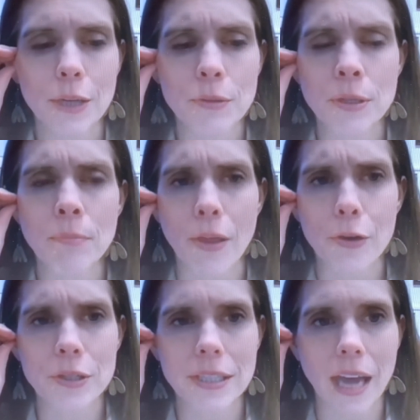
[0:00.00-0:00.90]

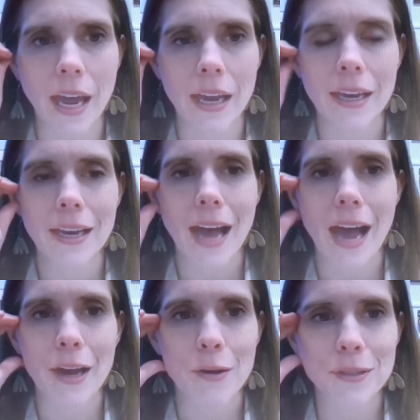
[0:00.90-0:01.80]
Mother's Day.
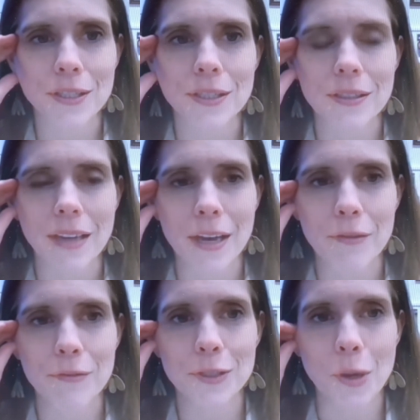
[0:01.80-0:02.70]
I always kind
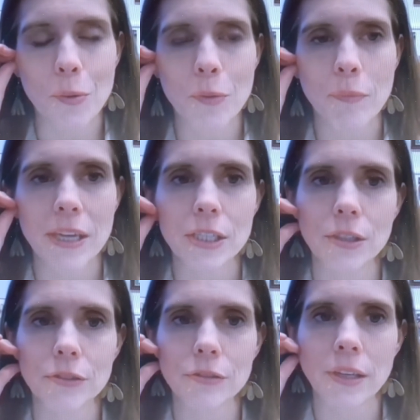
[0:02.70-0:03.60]
of joke with my
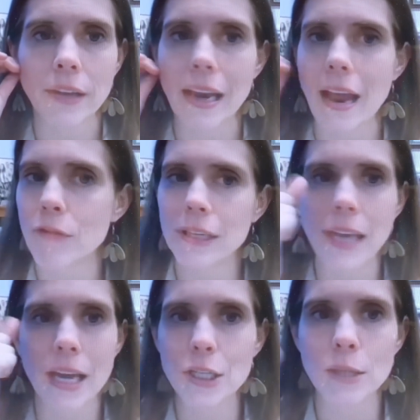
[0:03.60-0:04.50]
children that every
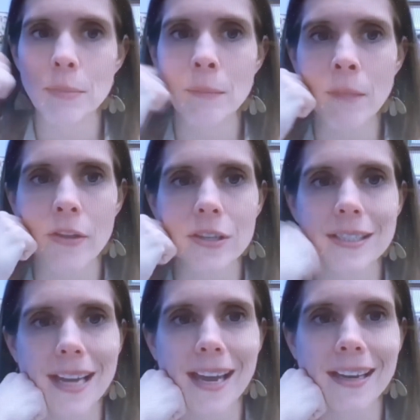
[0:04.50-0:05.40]
day should be Mother's
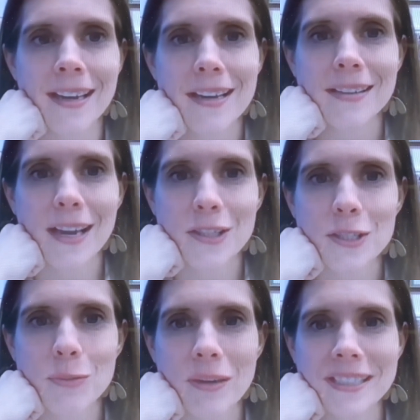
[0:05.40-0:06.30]
Day, not
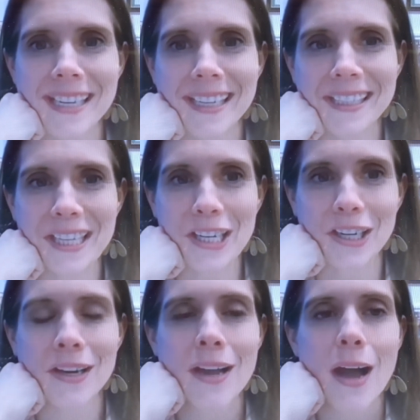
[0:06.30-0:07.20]
just one day a
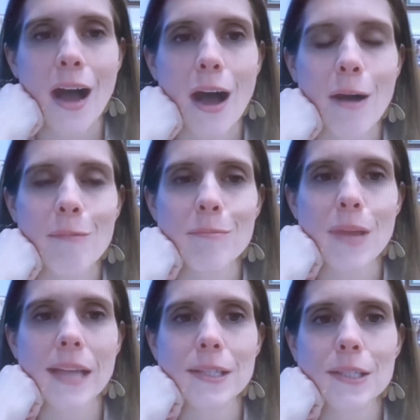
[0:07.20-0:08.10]
year.
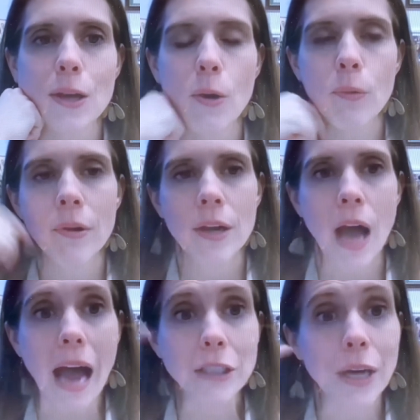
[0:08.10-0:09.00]
And so
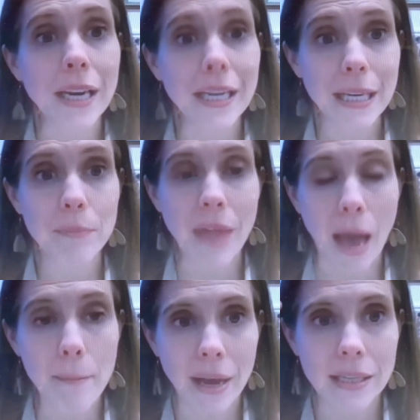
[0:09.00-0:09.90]
I try to keep
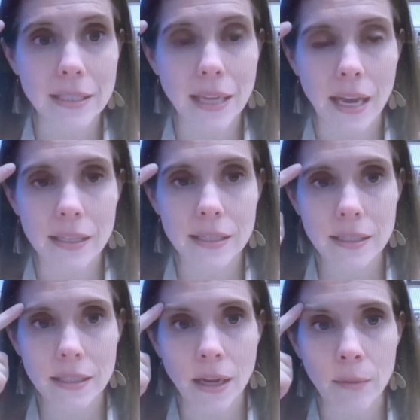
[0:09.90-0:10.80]
that mindset
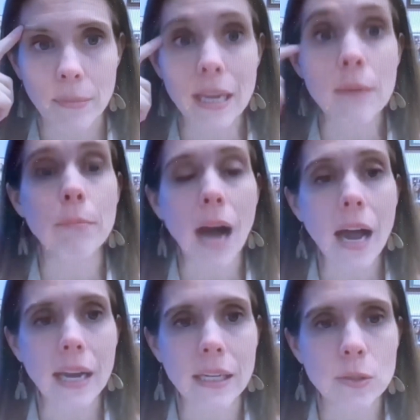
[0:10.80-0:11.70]
in
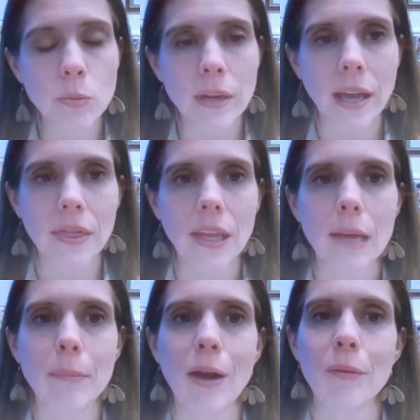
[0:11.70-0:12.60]
mind when I think
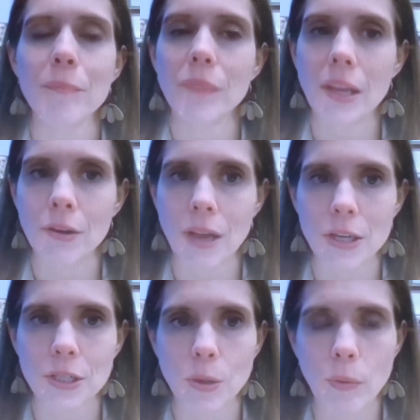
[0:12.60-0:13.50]
about
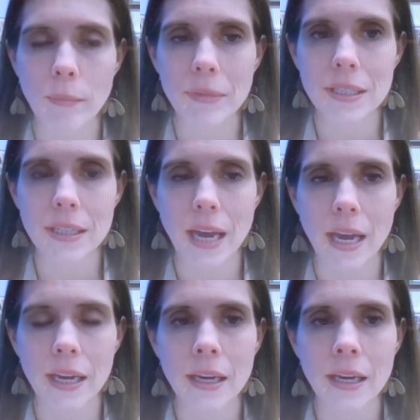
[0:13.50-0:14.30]
International Women's Day,